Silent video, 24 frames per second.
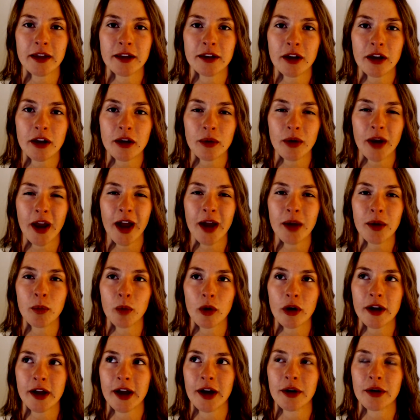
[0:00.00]
not an eye
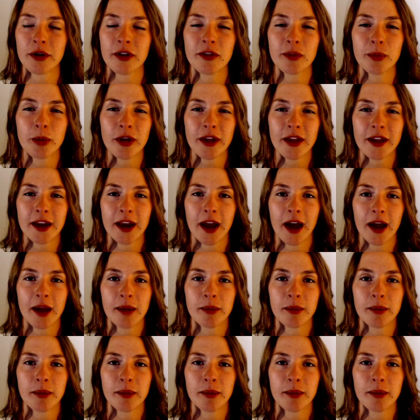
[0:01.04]
workout, it's more like an eye